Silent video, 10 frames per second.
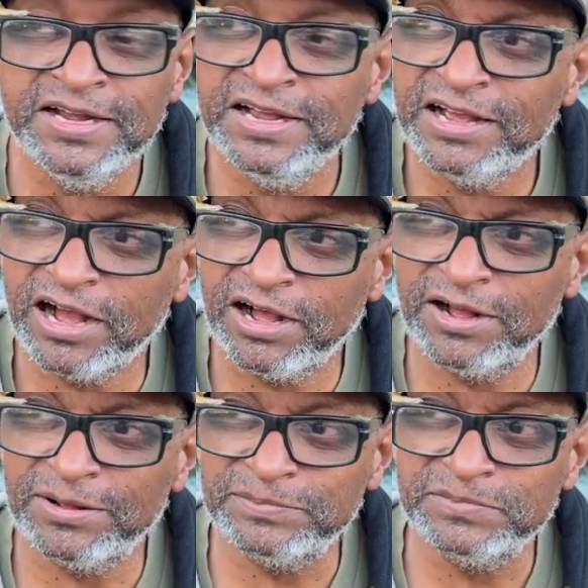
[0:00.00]

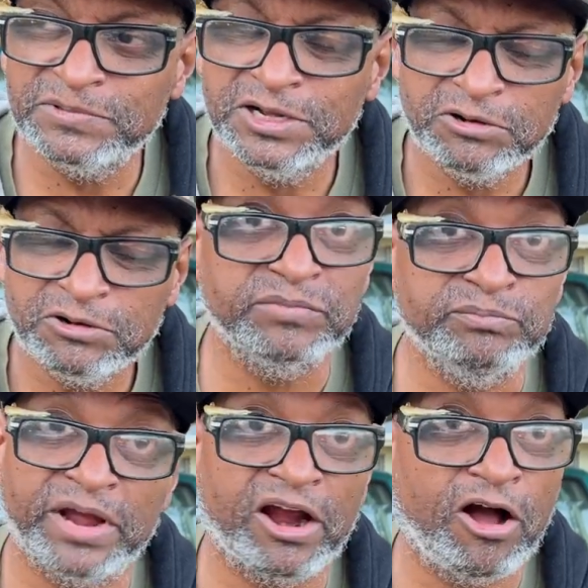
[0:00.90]

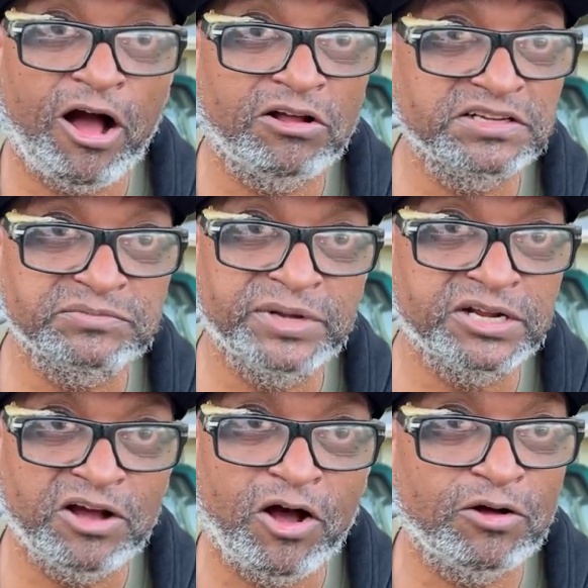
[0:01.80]
but Mayor Hall has
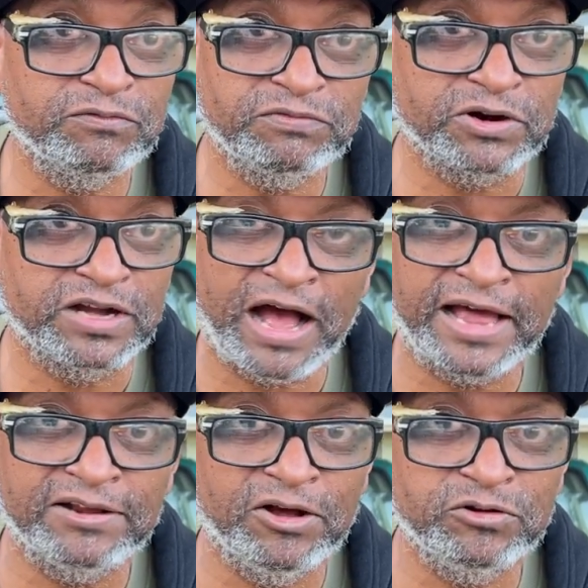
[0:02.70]
been gone for
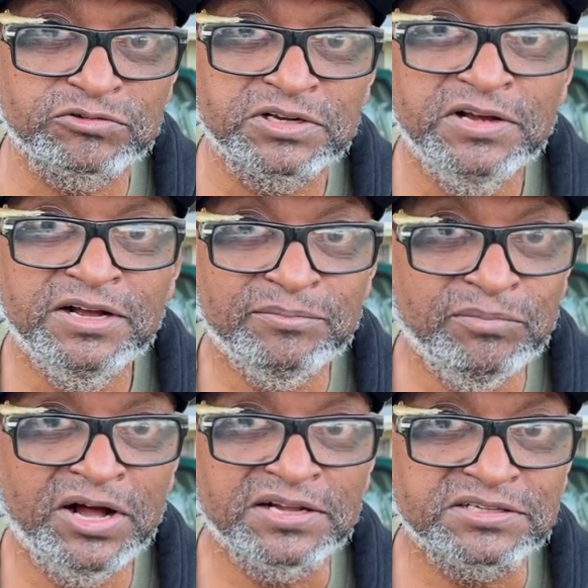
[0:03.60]
God knows
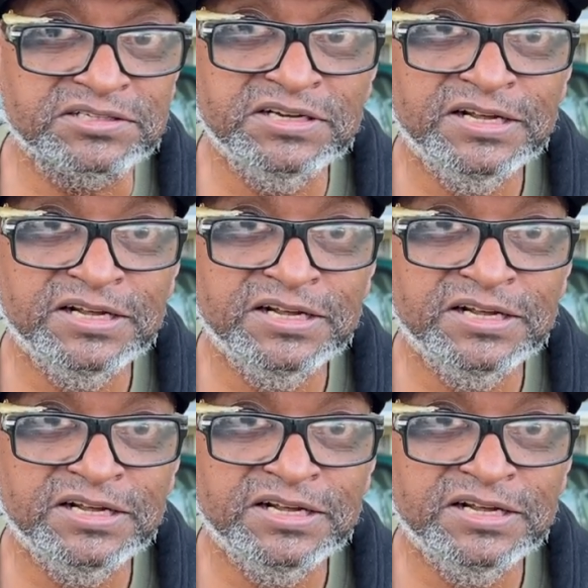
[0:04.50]
months.